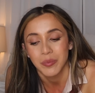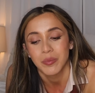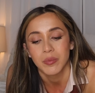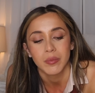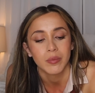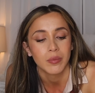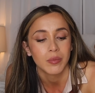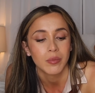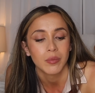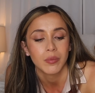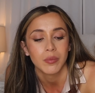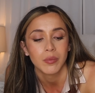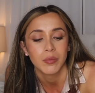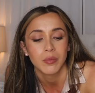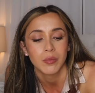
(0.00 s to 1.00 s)

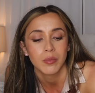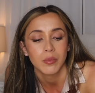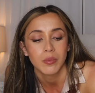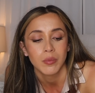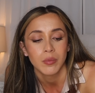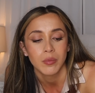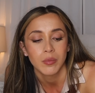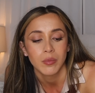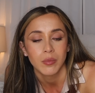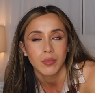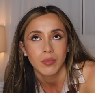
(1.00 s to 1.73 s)
(silence)